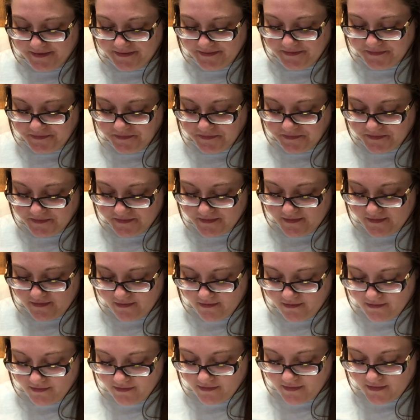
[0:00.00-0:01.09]

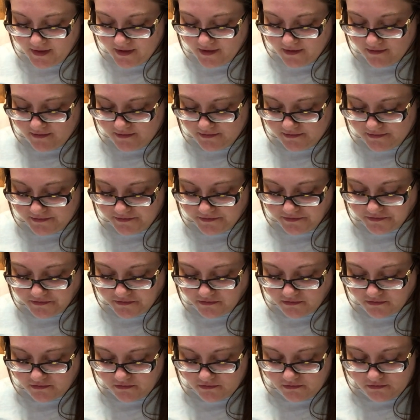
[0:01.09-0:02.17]

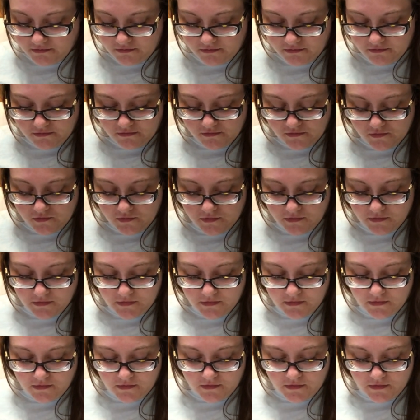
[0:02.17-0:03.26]

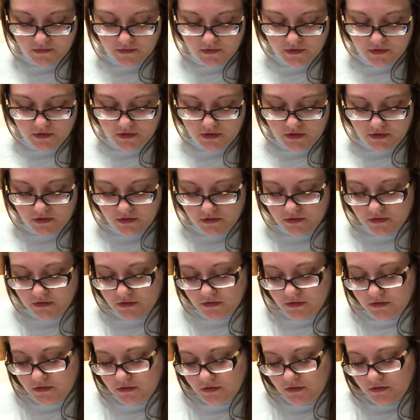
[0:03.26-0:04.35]

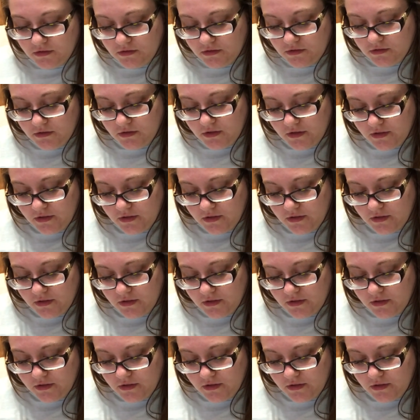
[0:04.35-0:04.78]
(no one is talking)